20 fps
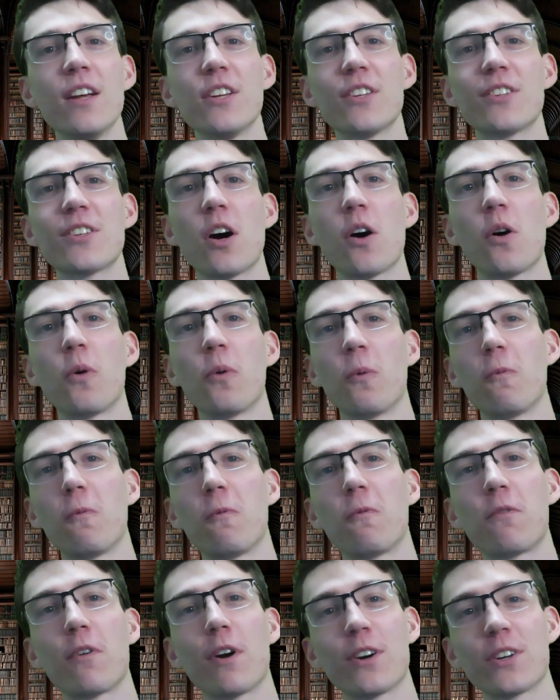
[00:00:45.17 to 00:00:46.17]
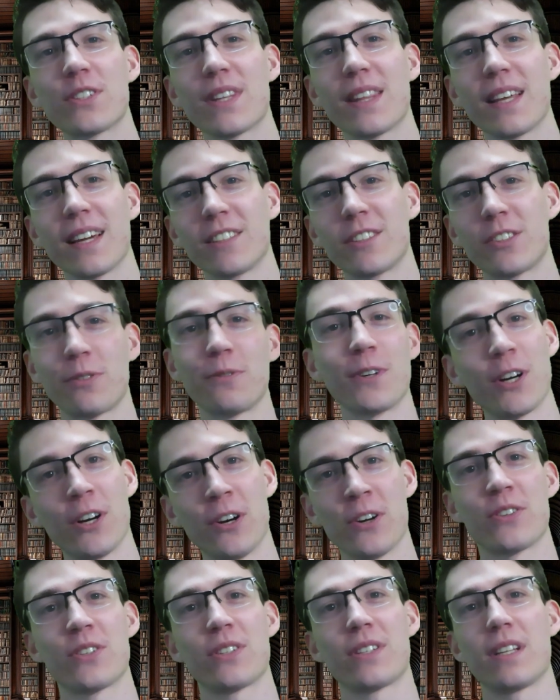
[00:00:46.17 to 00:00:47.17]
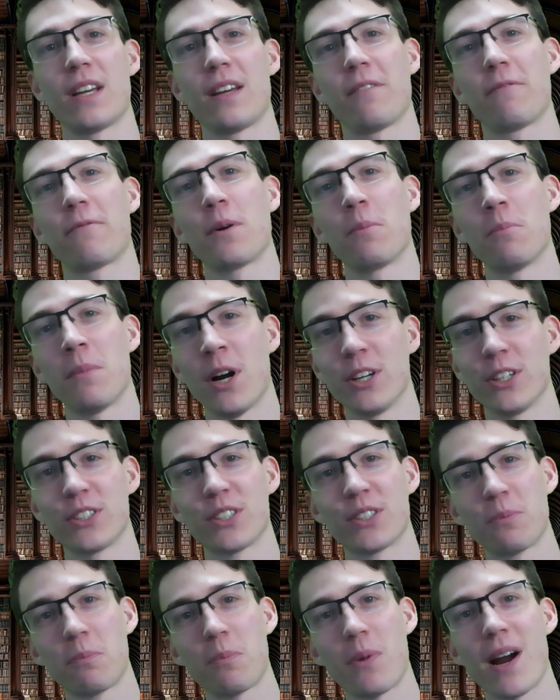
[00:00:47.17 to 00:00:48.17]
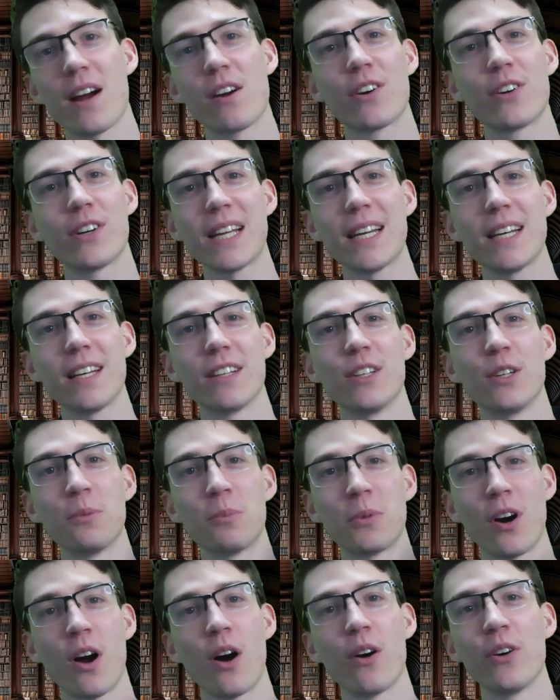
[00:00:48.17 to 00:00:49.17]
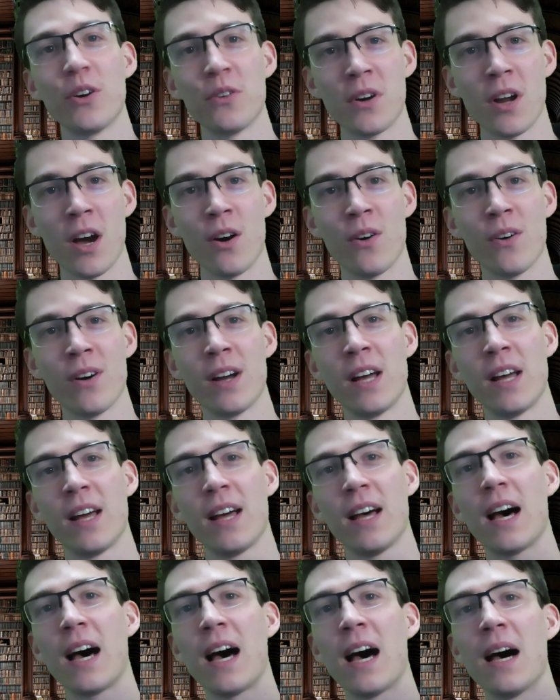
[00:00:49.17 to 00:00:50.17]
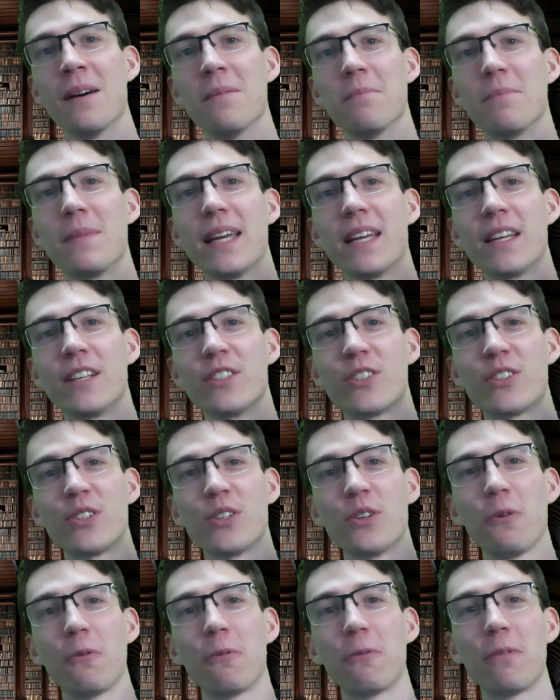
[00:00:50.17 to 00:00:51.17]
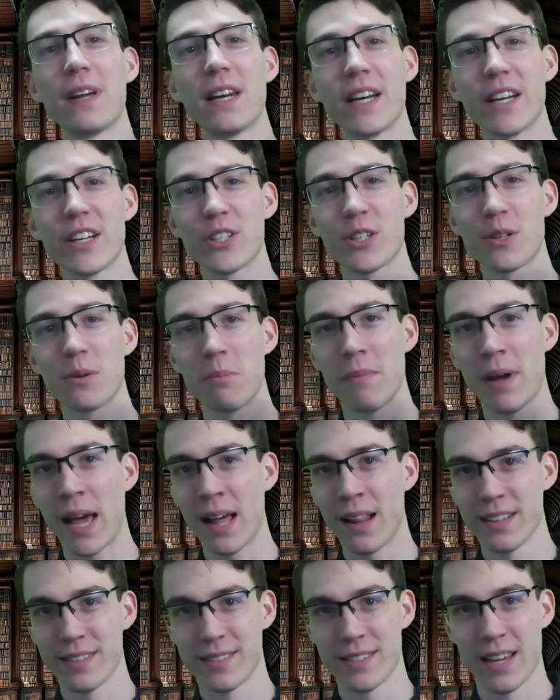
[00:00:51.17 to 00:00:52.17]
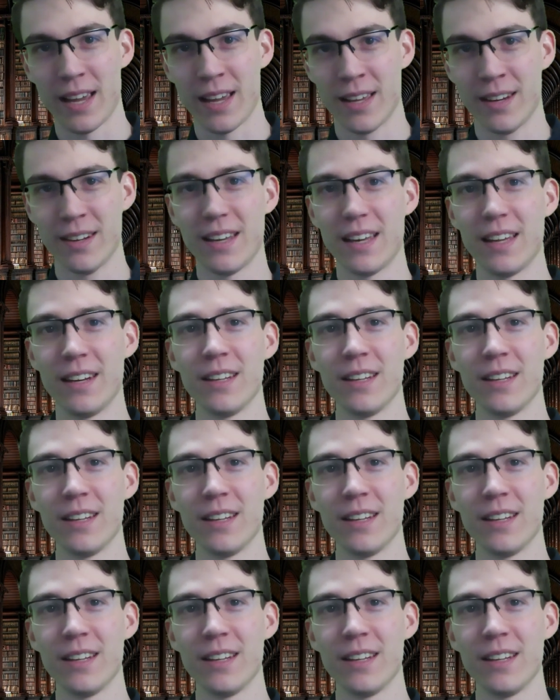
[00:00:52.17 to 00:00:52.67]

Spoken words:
So first things first for March, priority numero uno is to finish Malazan.